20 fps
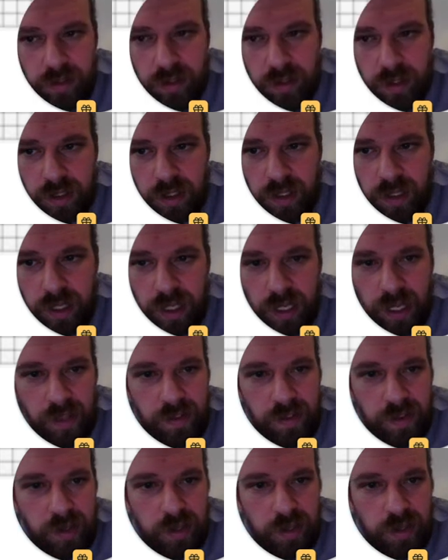And then you go
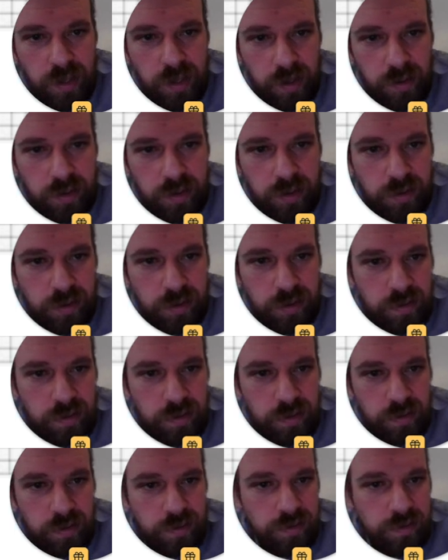to
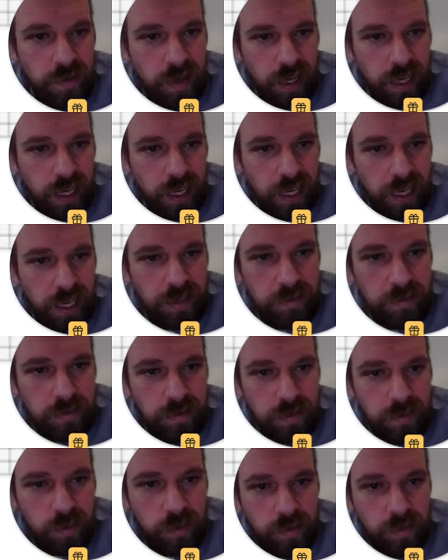5 over
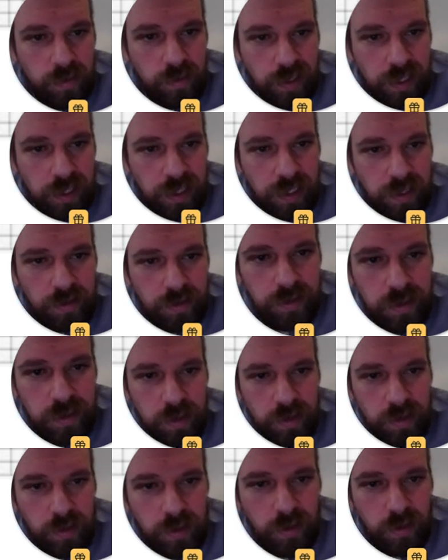here. So
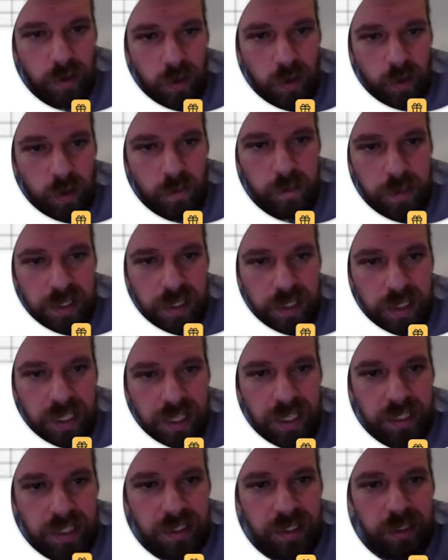open and
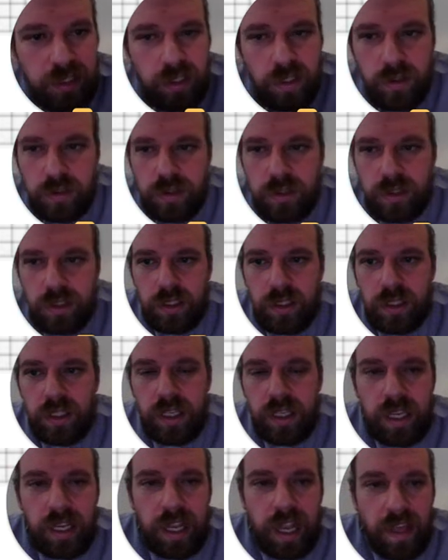closed. And
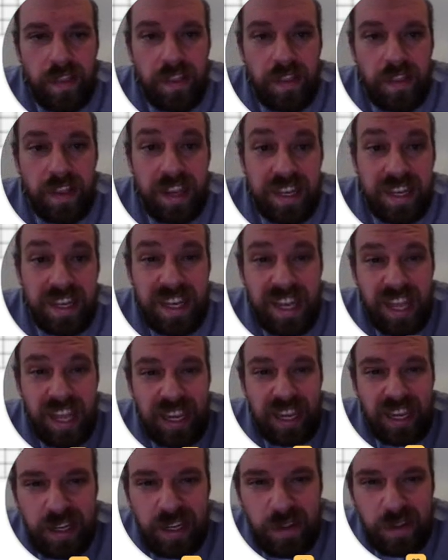then at negative
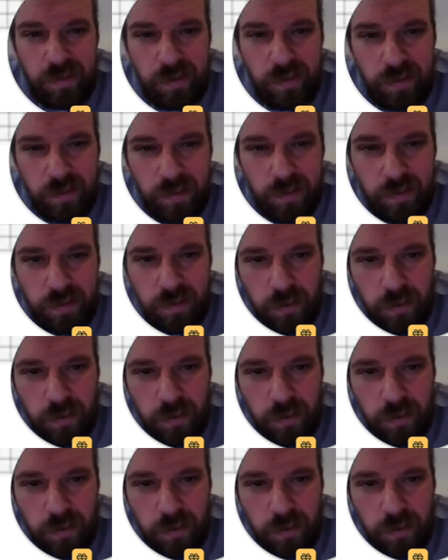4,